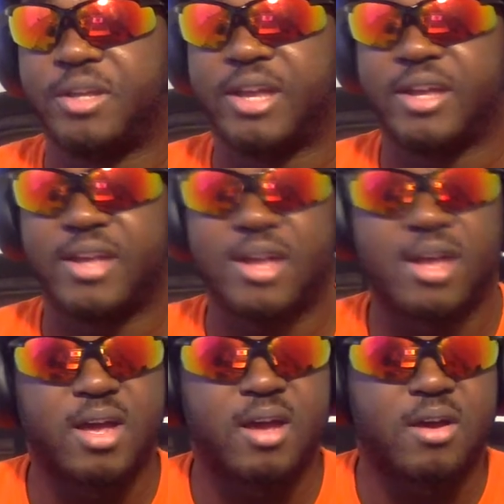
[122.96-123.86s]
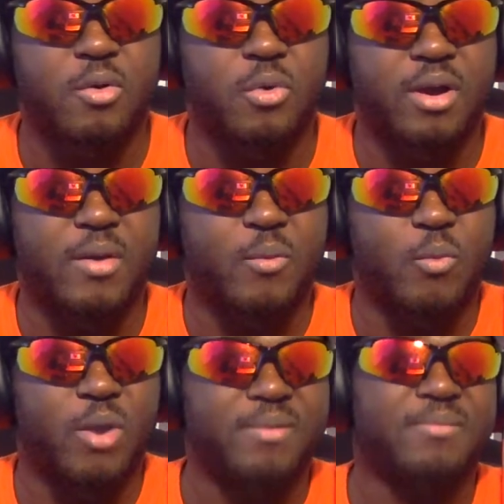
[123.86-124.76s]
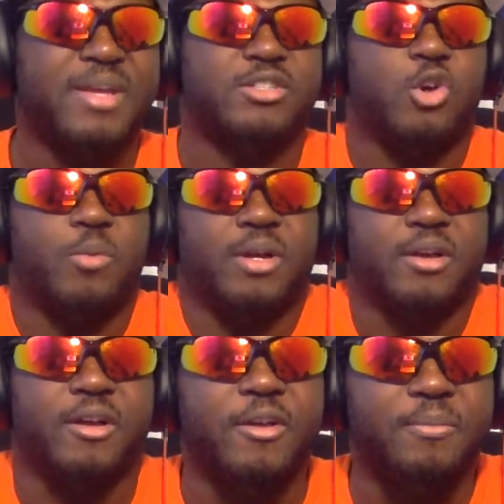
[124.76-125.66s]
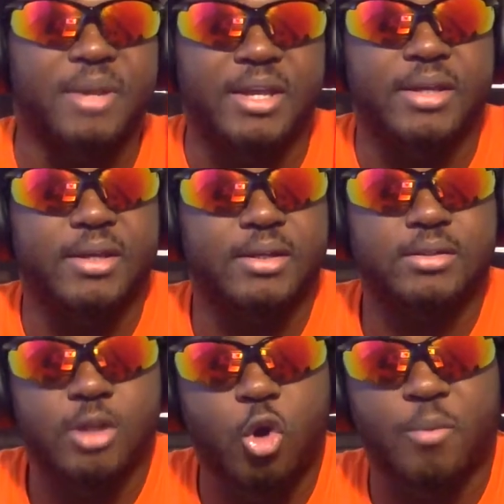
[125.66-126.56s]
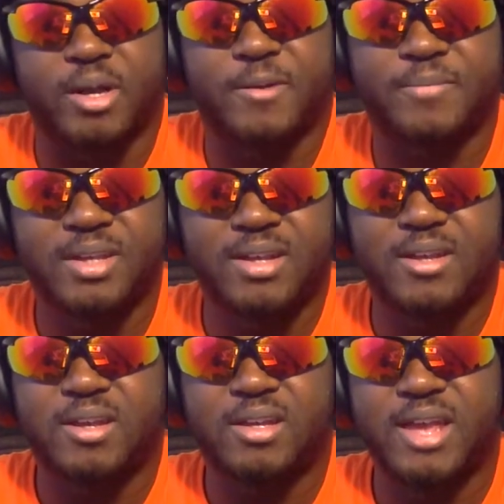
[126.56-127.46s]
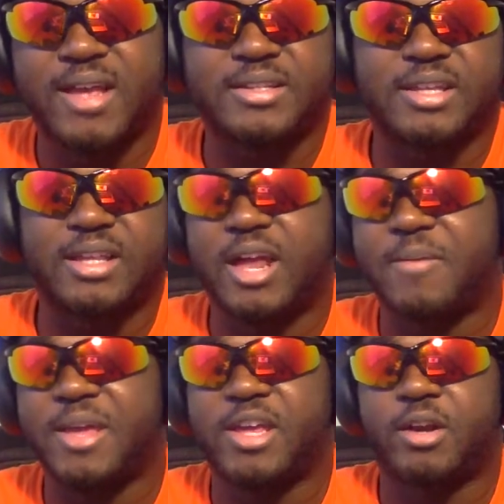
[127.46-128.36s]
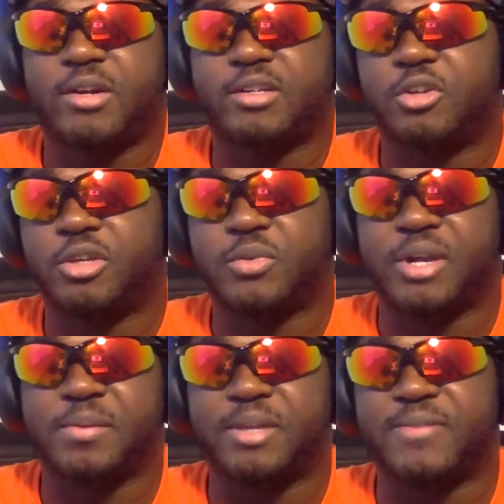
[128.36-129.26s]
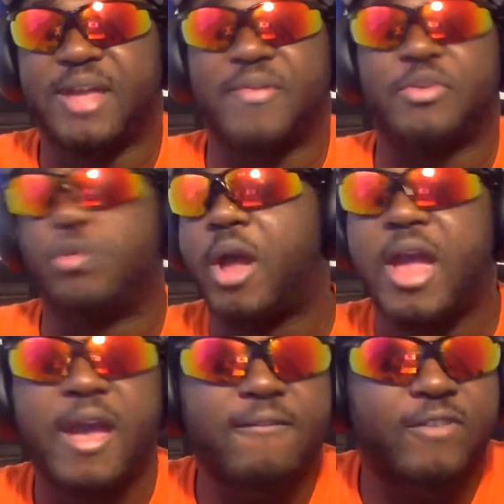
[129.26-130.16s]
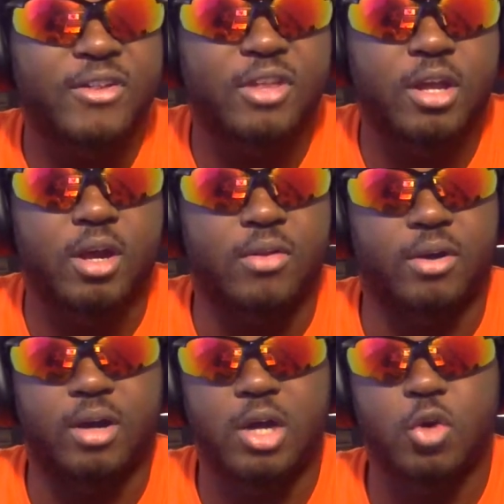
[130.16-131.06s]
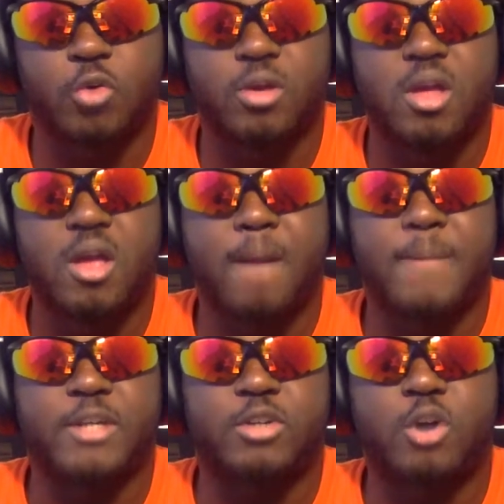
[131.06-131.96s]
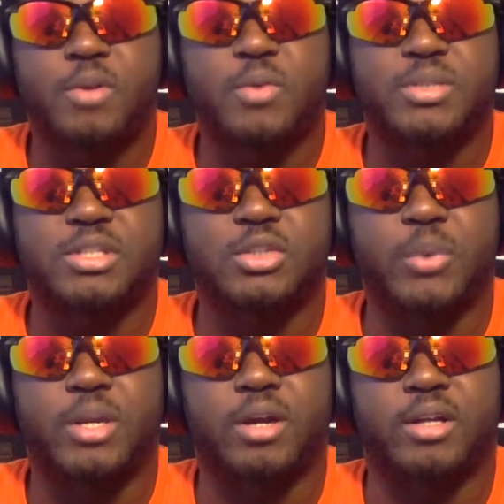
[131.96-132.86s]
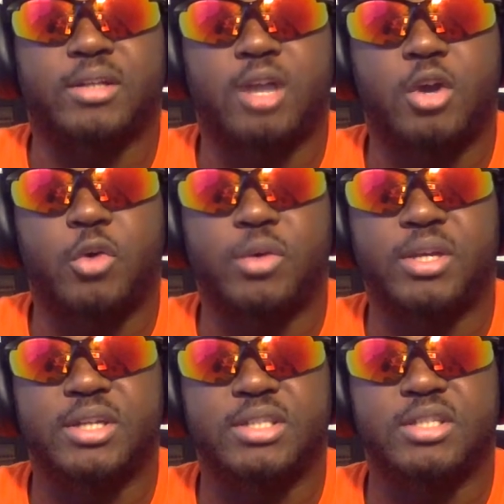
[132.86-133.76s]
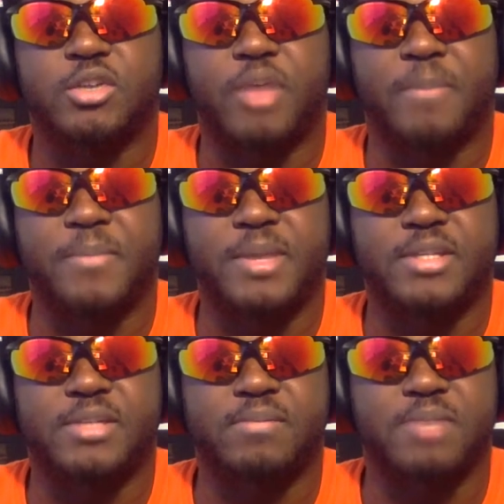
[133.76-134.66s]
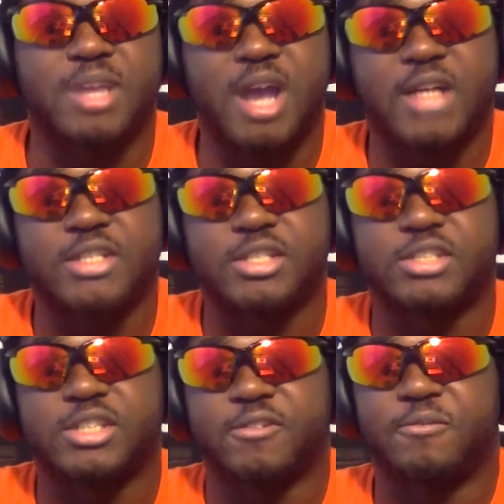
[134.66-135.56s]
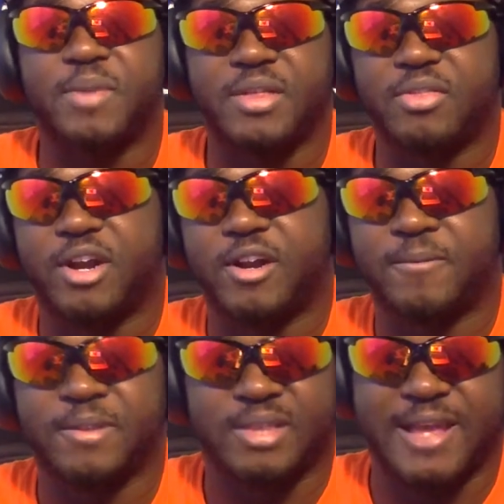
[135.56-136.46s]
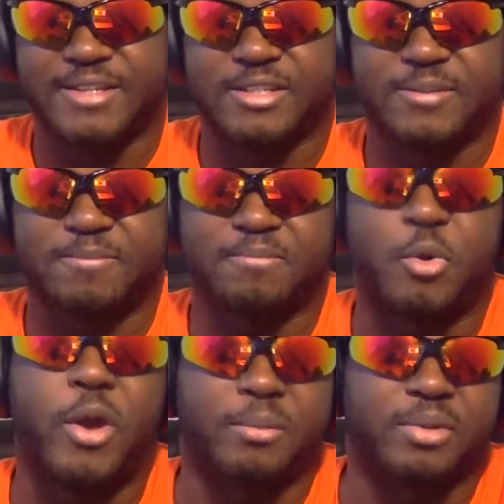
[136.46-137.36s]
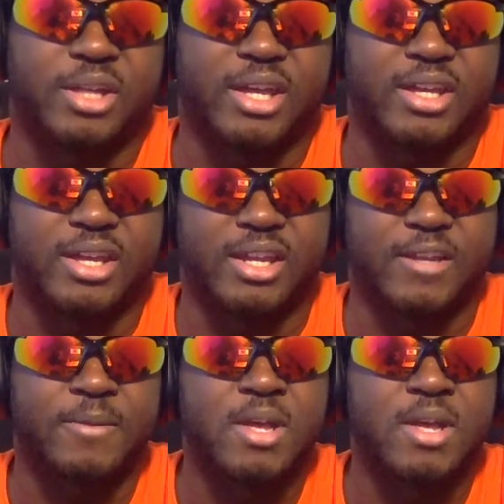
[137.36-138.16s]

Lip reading: like, what makes Toma be Toma? Yes, a lot of main characters do this where they believe they have to do everything on their own, but Toma wasn't doing it on his own. He just knew that Mikasa shouldn't have been there, and that's point blank in it.